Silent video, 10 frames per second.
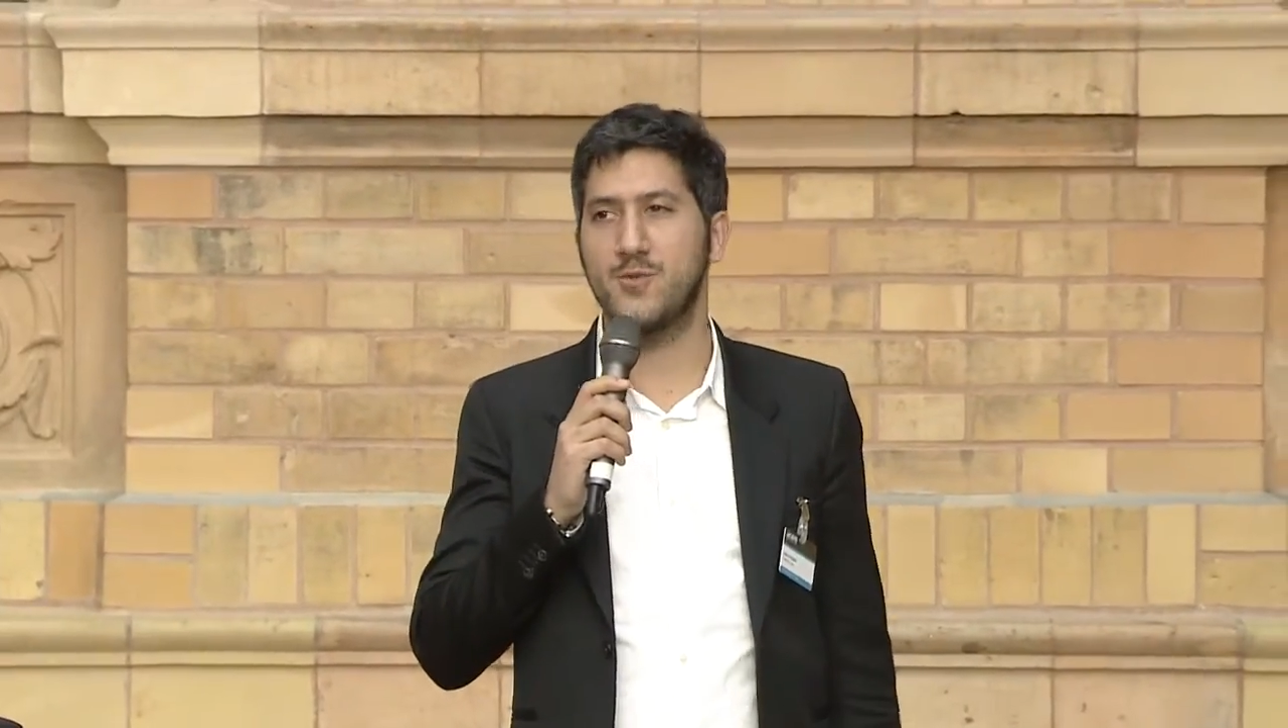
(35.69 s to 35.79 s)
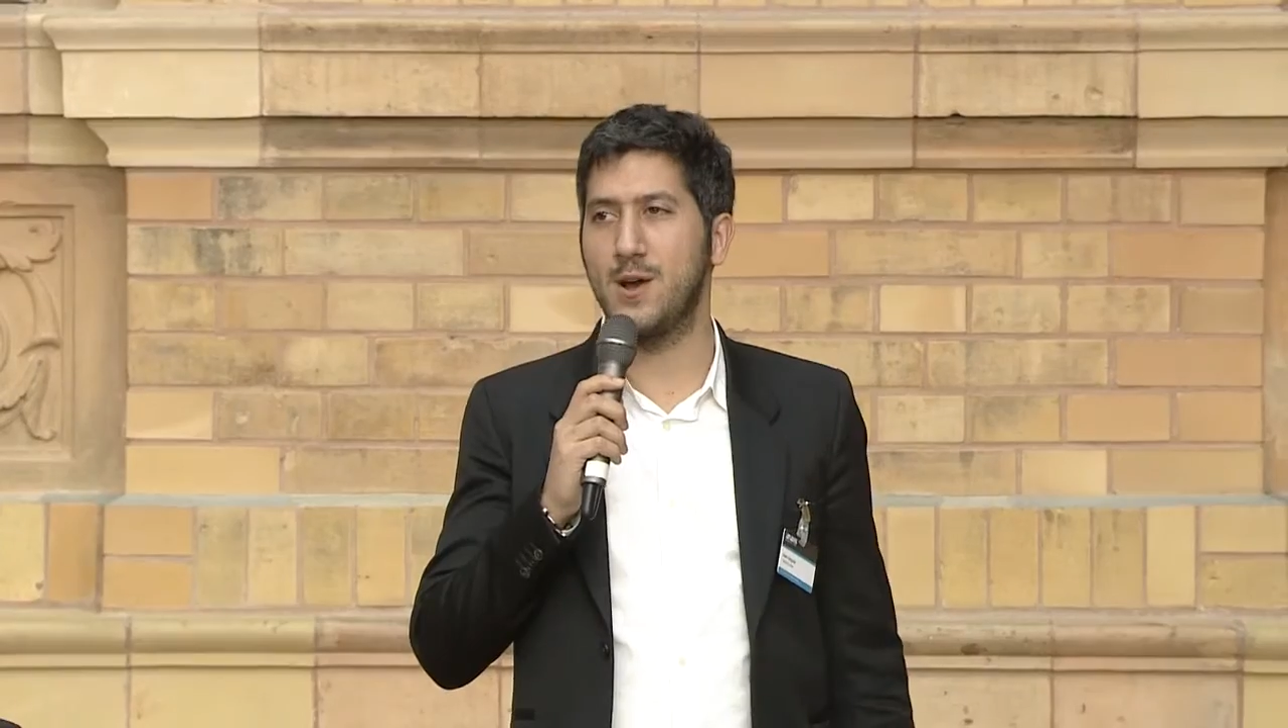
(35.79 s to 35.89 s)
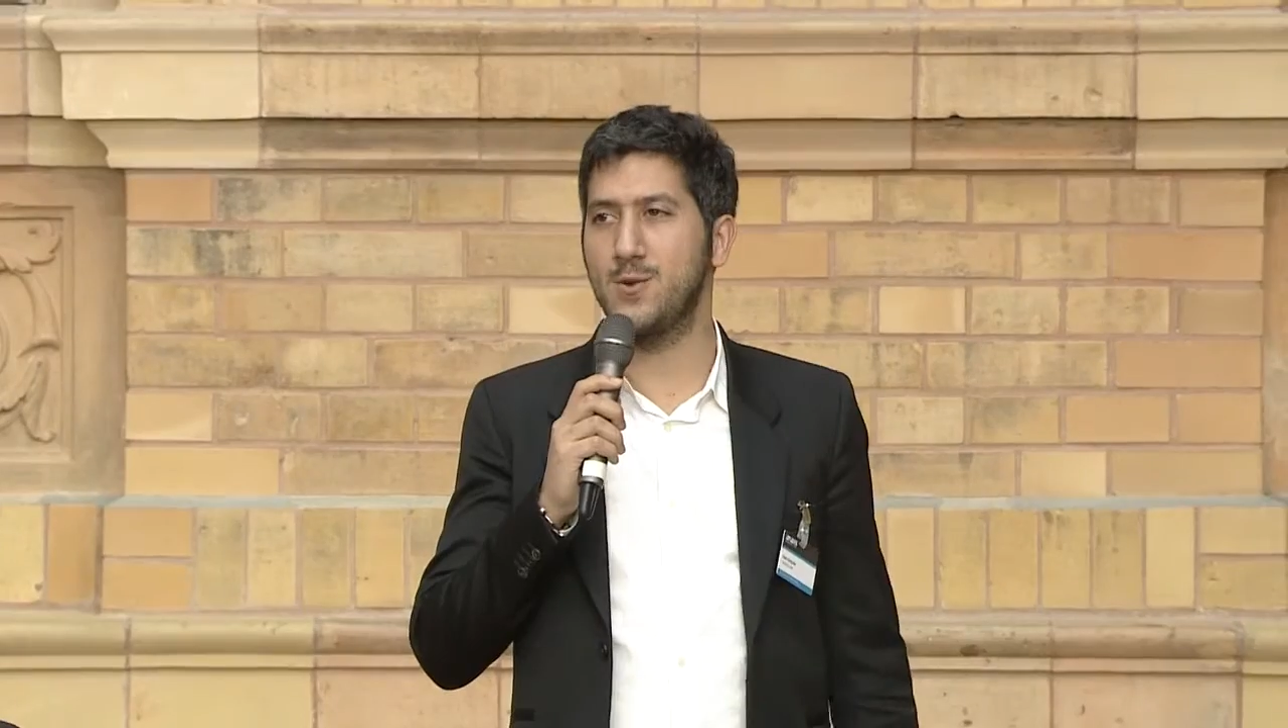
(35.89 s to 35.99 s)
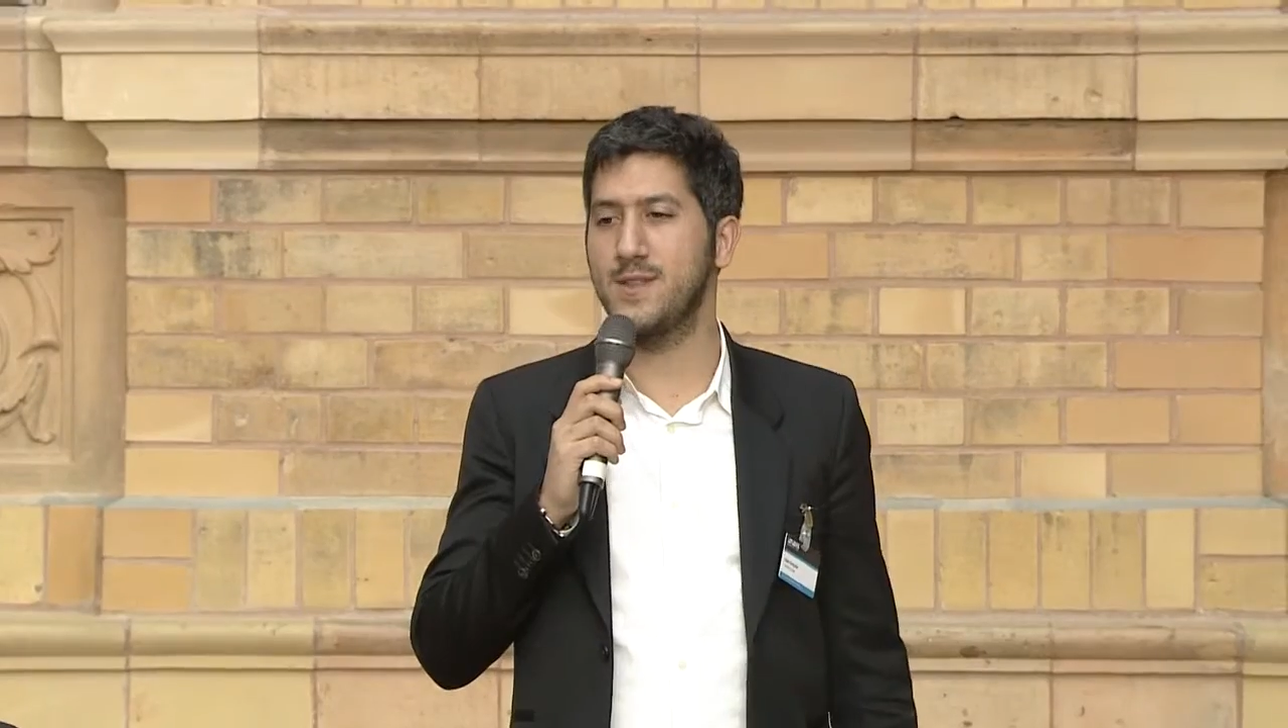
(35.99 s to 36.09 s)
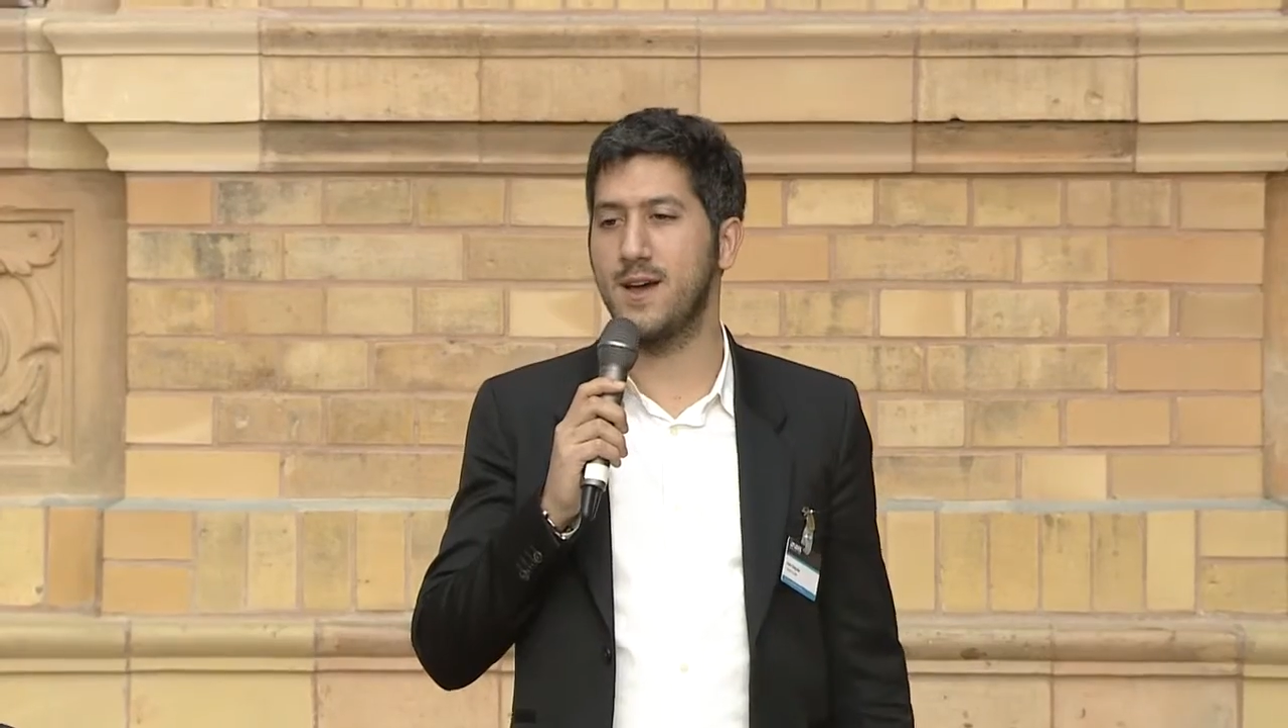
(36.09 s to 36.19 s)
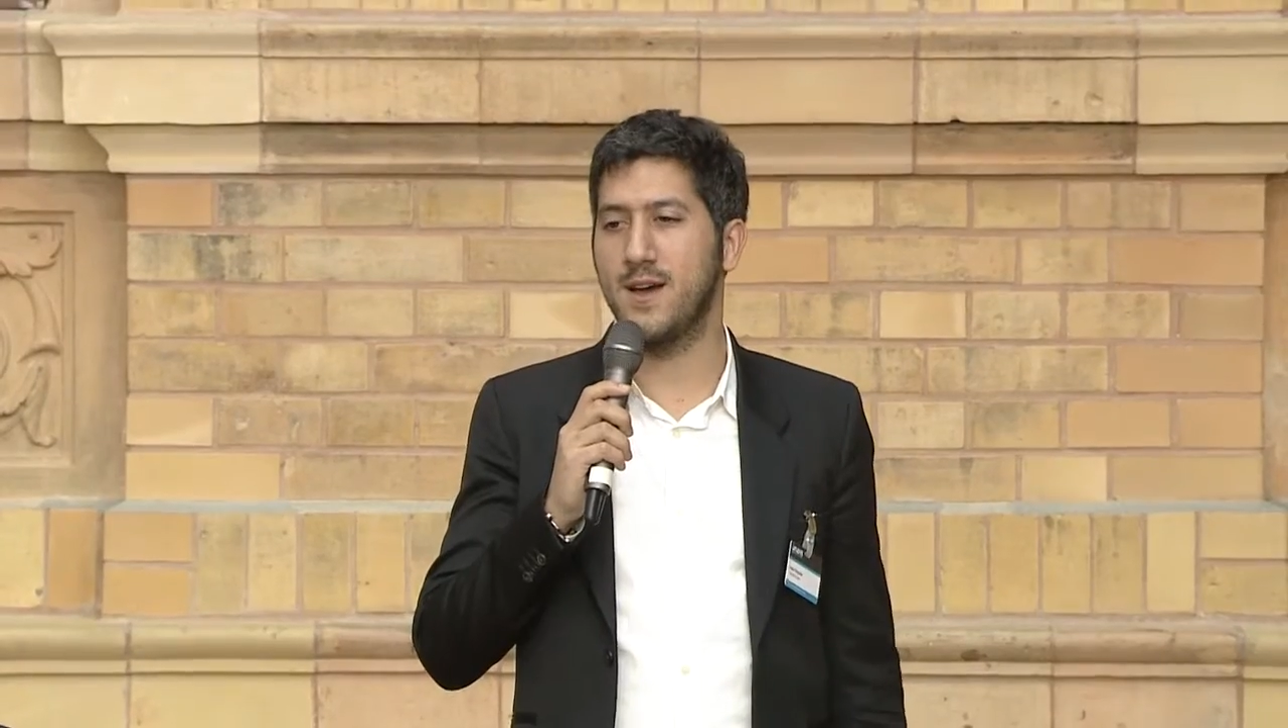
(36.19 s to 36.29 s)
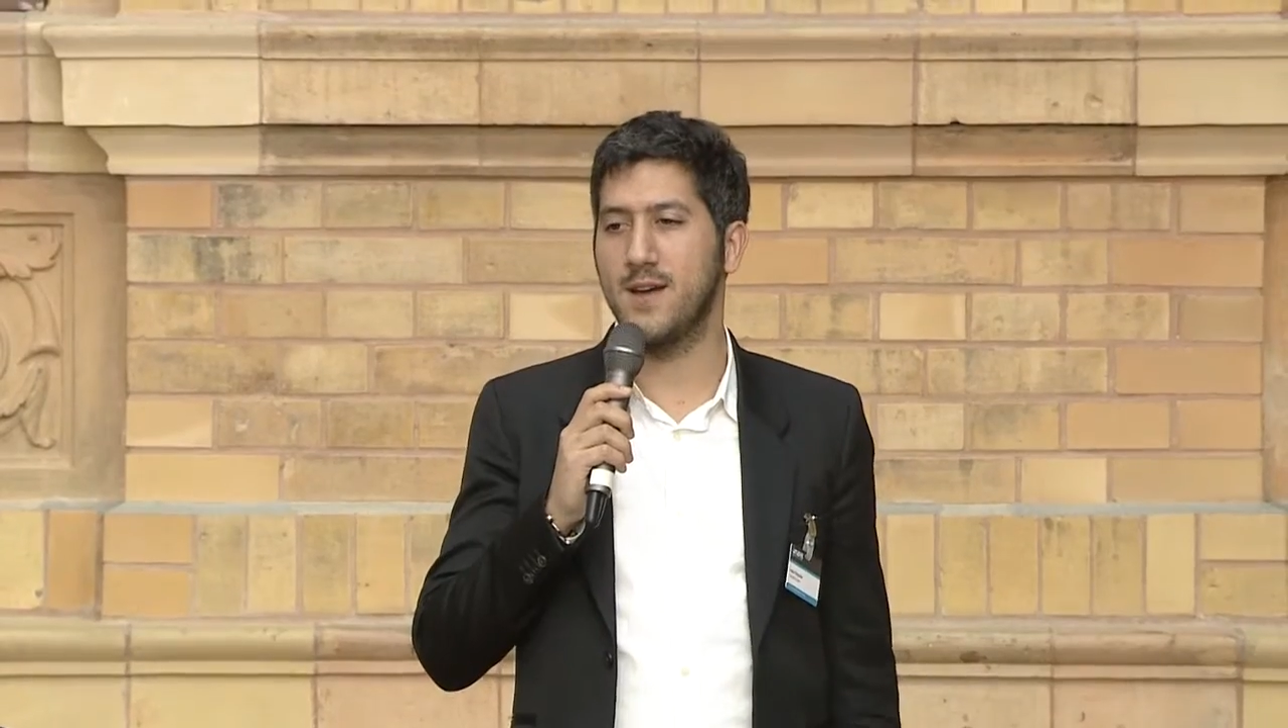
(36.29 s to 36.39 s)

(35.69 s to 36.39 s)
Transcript: around